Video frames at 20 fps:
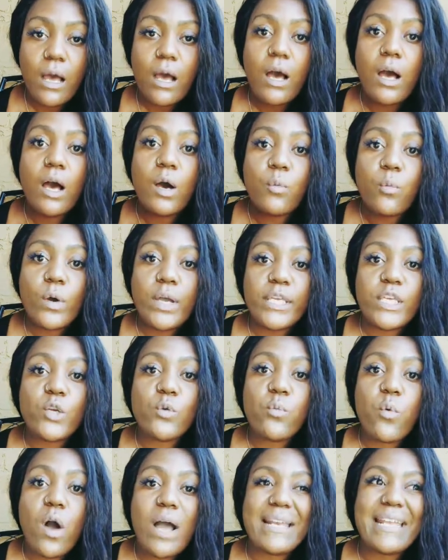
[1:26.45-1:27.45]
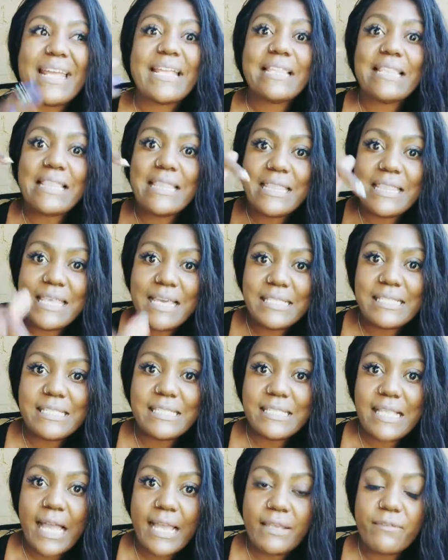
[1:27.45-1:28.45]
on what you want in this
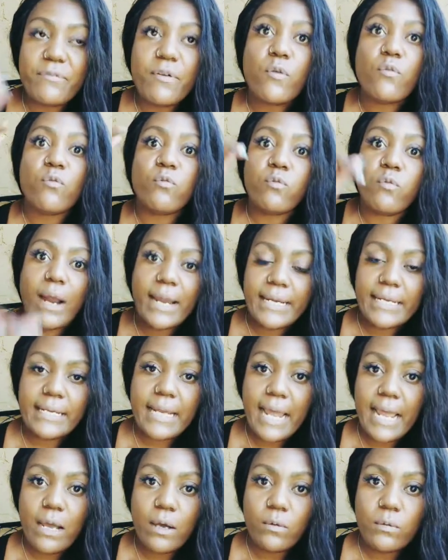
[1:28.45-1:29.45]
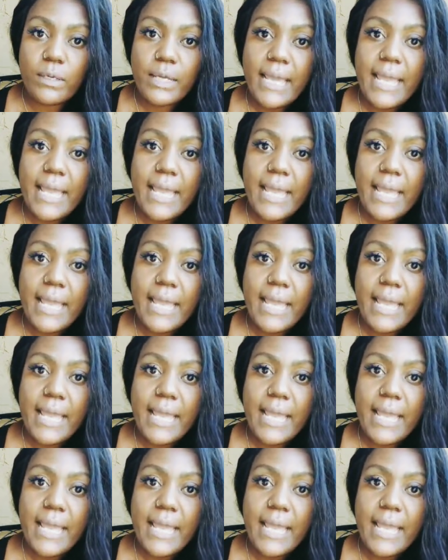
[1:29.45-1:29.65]
life right now.